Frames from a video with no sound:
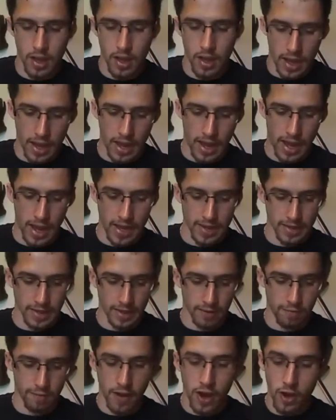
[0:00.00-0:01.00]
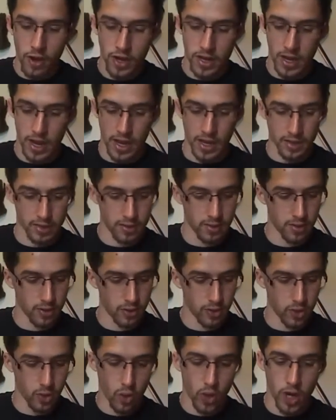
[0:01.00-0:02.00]
it has a very nice
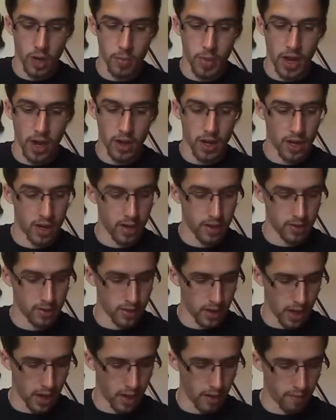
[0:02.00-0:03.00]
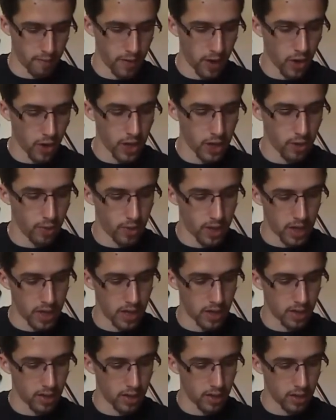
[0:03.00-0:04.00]
story about it, very
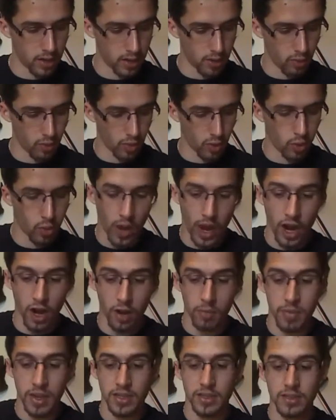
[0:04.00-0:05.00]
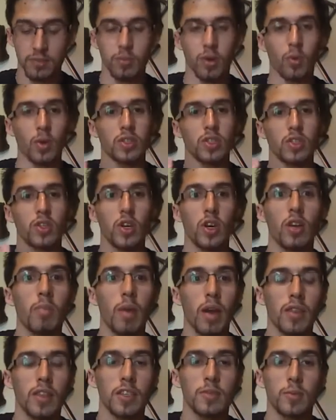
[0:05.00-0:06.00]
unique requirements, but what's good
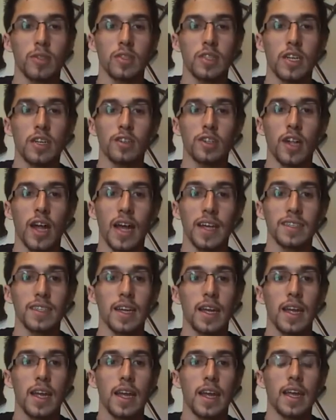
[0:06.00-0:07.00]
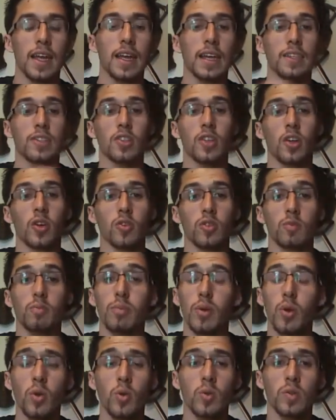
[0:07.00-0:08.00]
about this prestige class is those
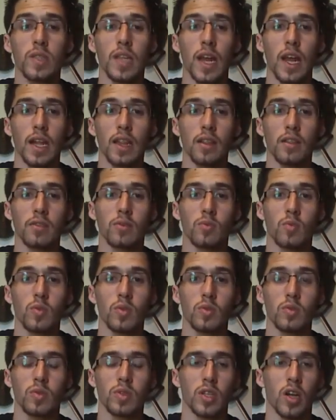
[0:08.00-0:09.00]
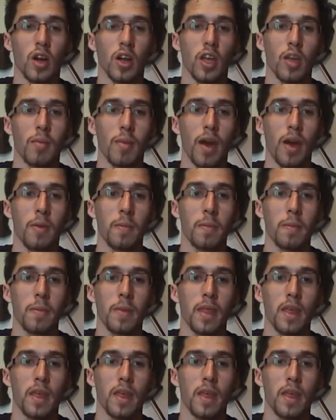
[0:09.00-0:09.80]
boons that I was talking about,